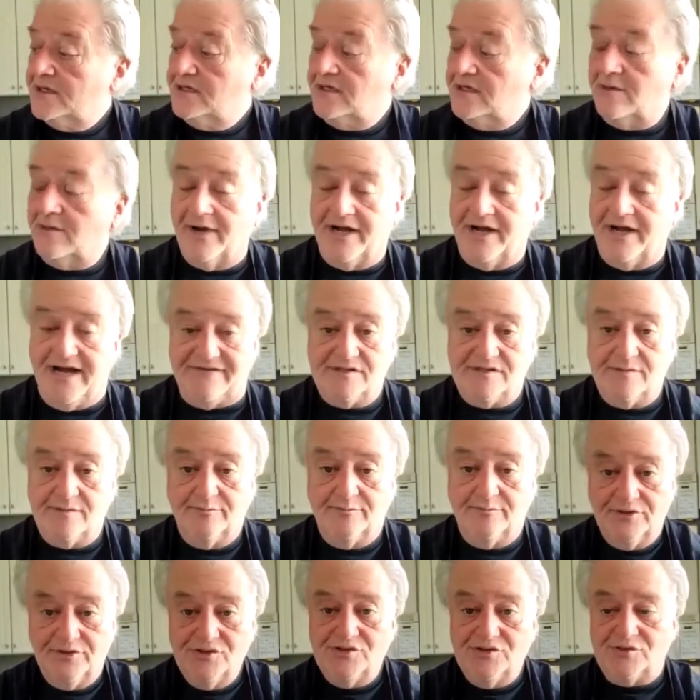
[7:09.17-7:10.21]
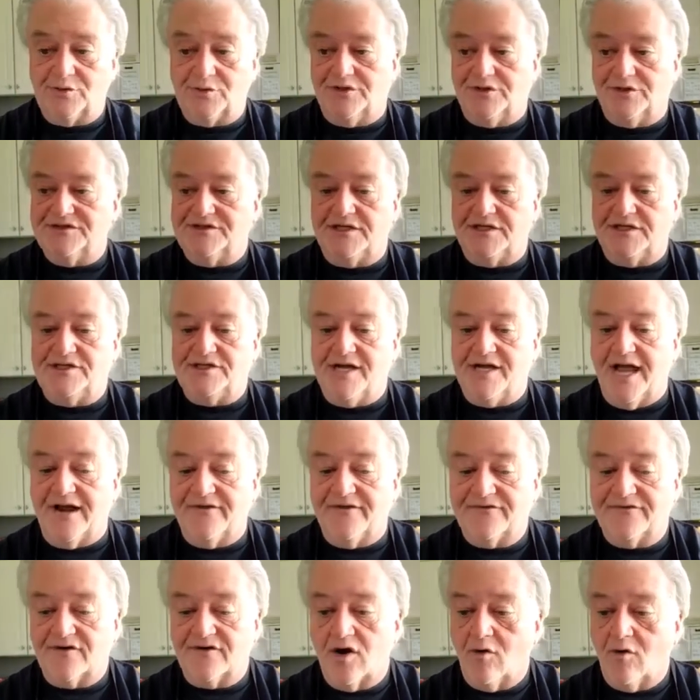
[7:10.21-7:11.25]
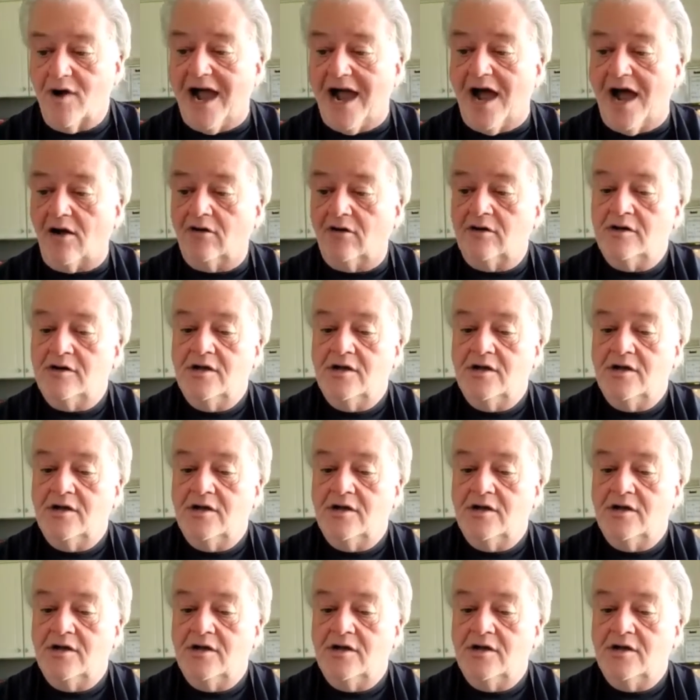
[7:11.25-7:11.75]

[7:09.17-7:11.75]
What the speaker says: You might have some bruised ones that you got to throw out.